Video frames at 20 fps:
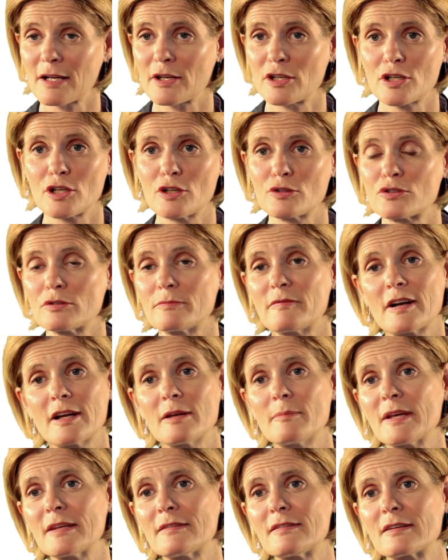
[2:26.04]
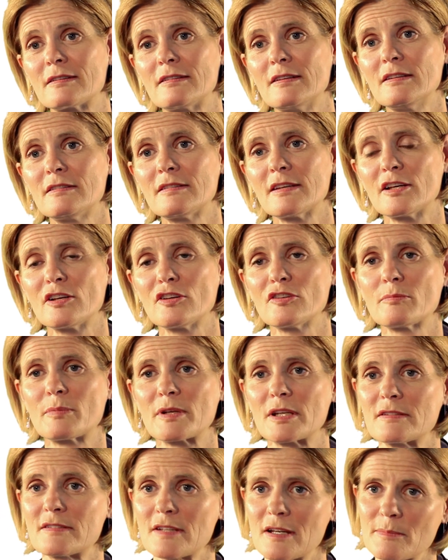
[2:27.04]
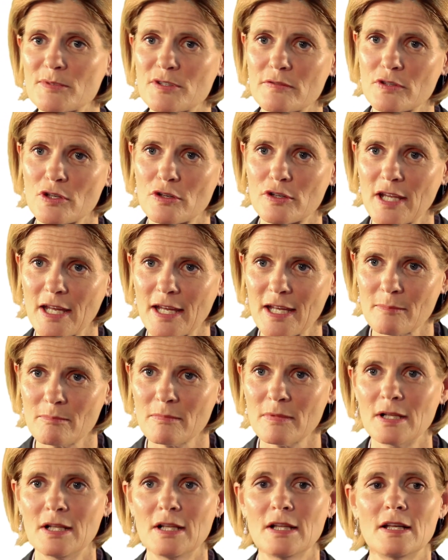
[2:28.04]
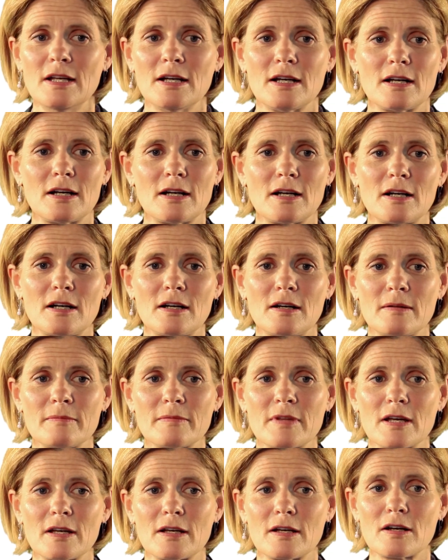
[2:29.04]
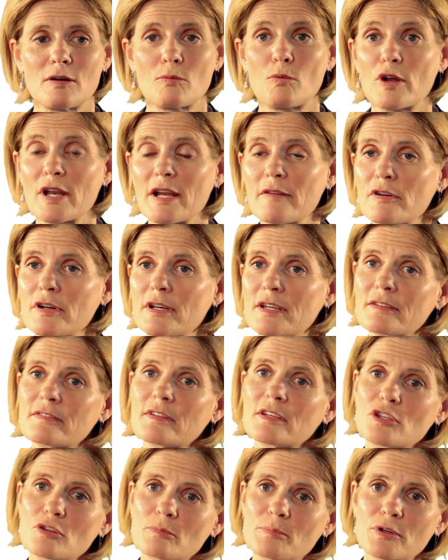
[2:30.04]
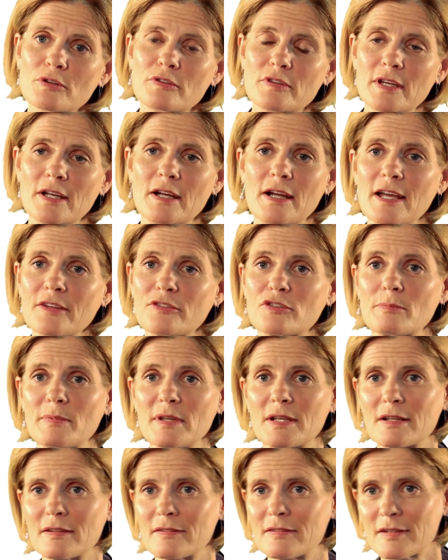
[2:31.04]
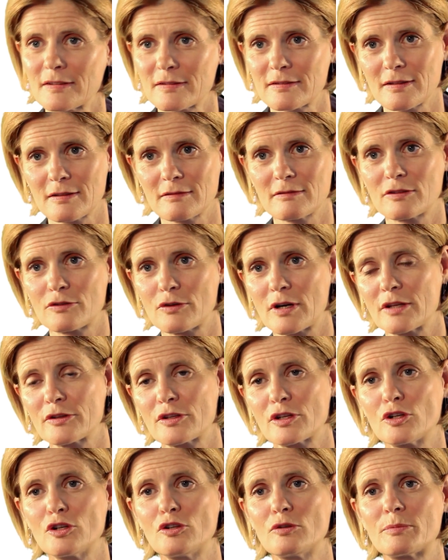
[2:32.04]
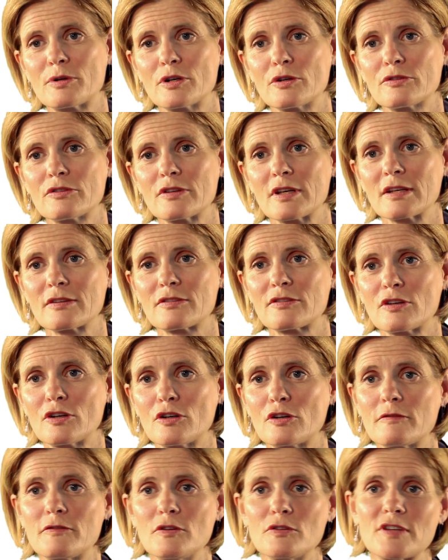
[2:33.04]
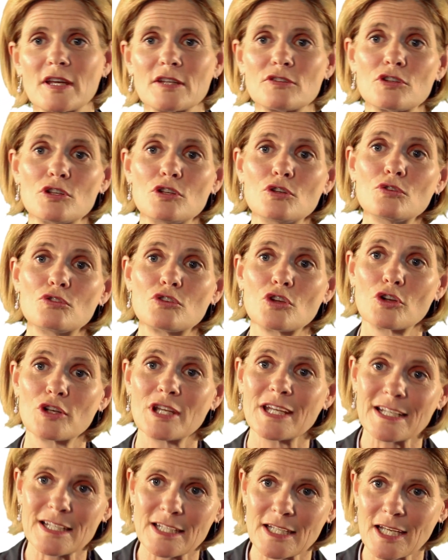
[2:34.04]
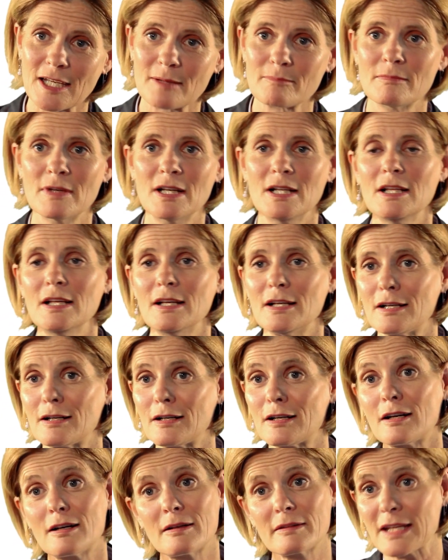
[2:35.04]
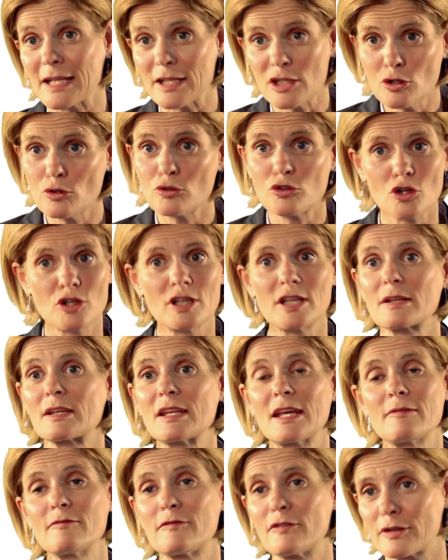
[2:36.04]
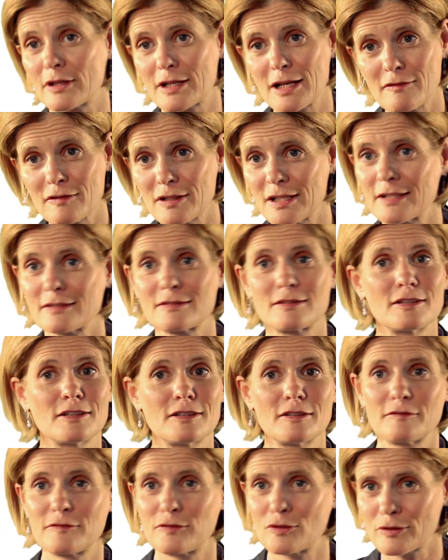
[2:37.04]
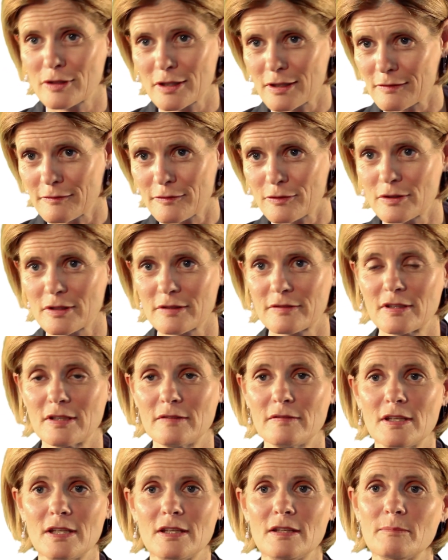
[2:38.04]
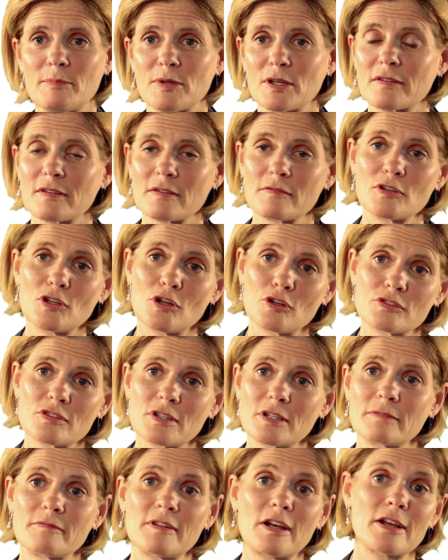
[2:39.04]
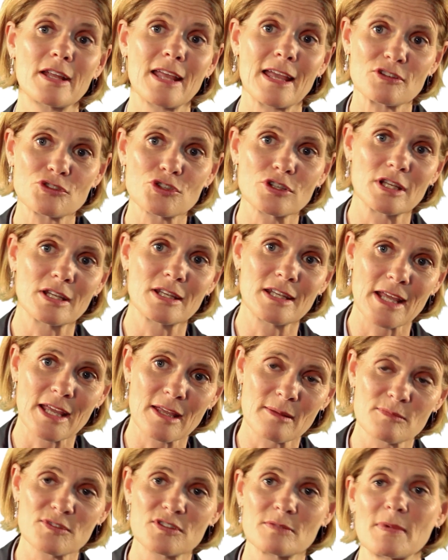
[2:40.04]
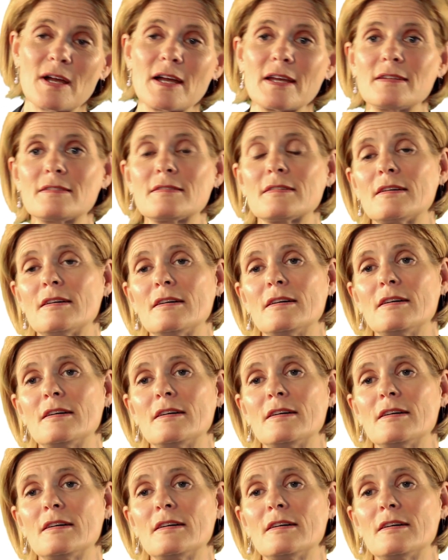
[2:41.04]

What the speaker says: I'm going to go to very basic details, but in terms of your name, whatever it is that you put there has to be consistent throughout the whole process. So if you tend to use your nickname, then use your nickname for the cover letter, for the CV, because if not, a variation in names might